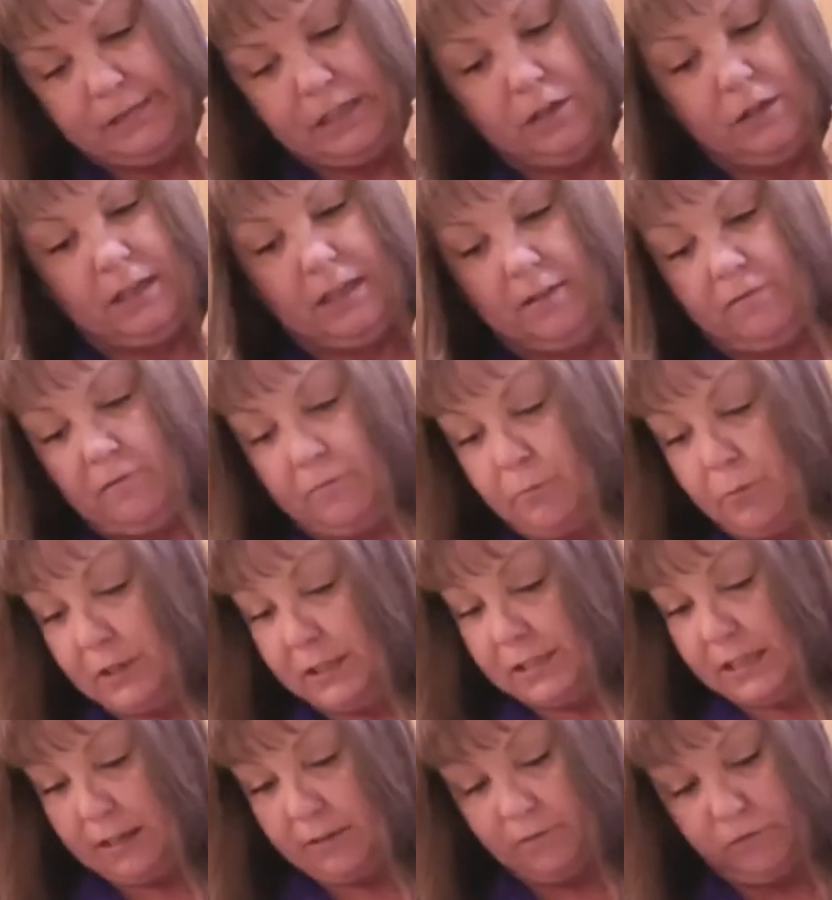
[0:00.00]
you could even
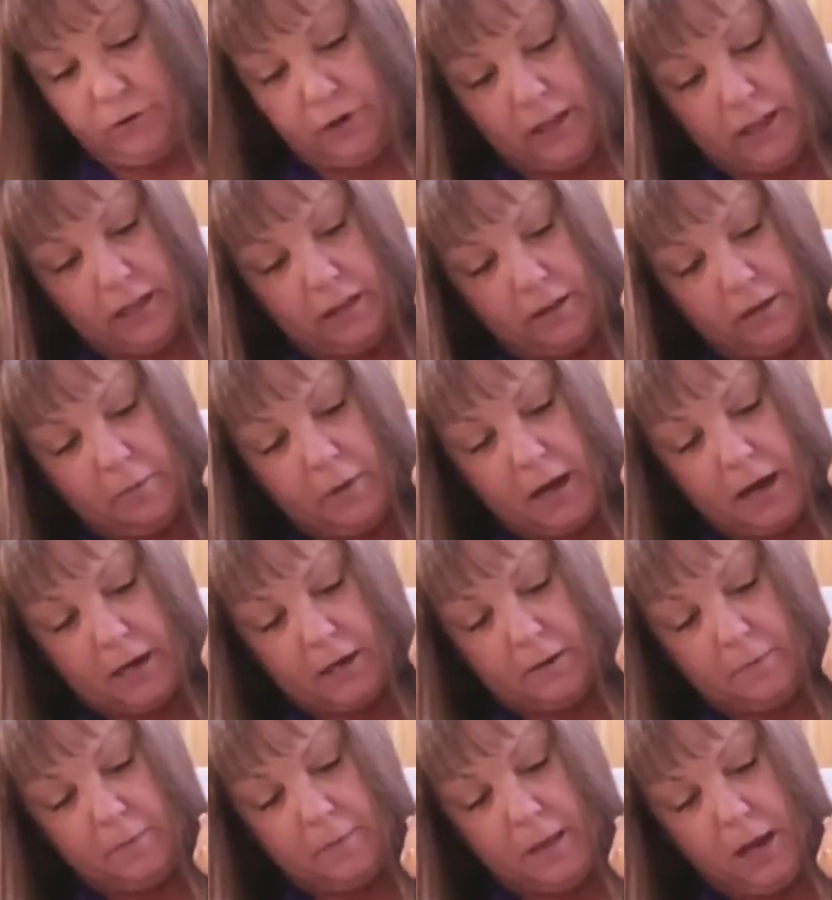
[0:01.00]
put tinfoil on the
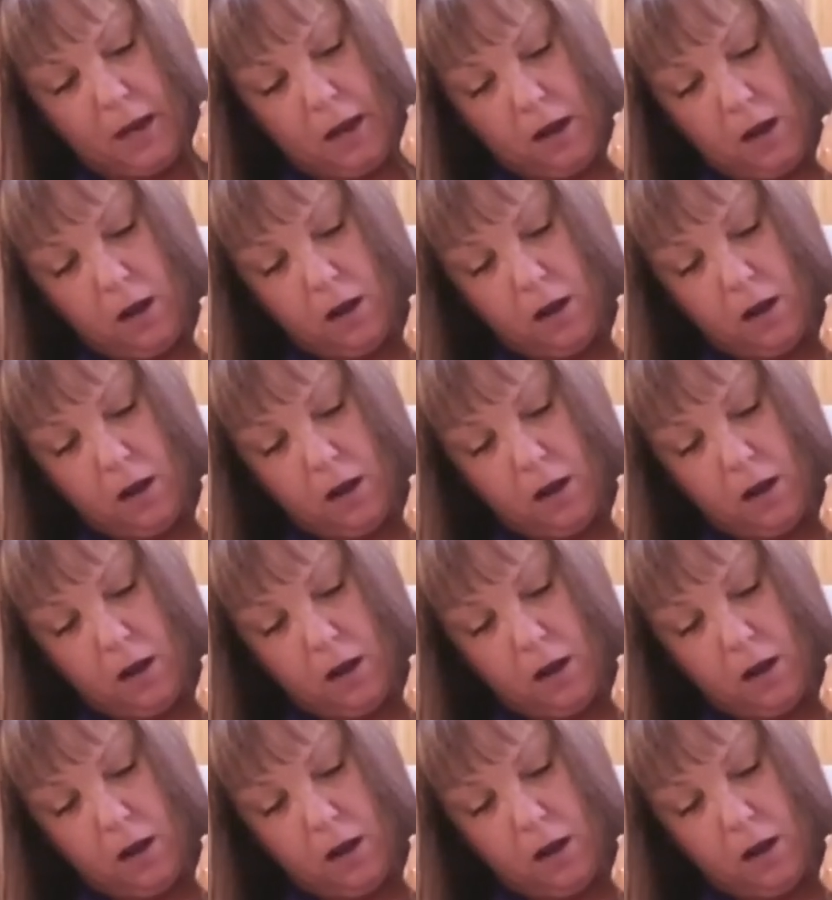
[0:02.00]
bottom,